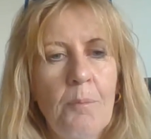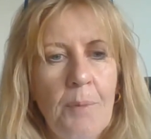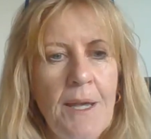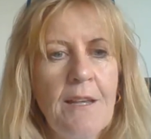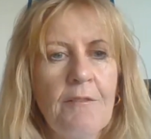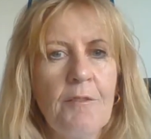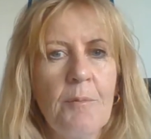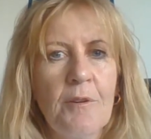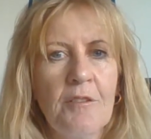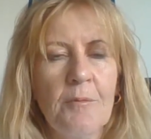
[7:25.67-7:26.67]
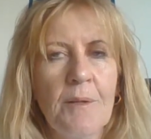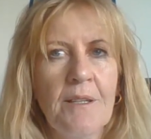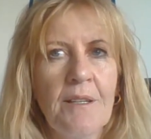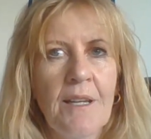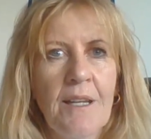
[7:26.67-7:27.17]
peak of the
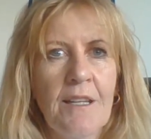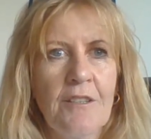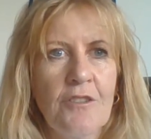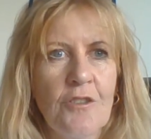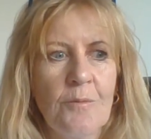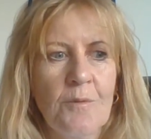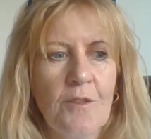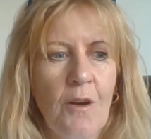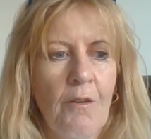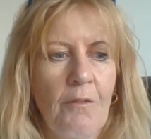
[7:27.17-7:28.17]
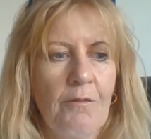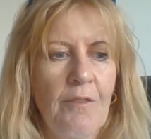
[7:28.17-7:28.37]
pyramid in terms of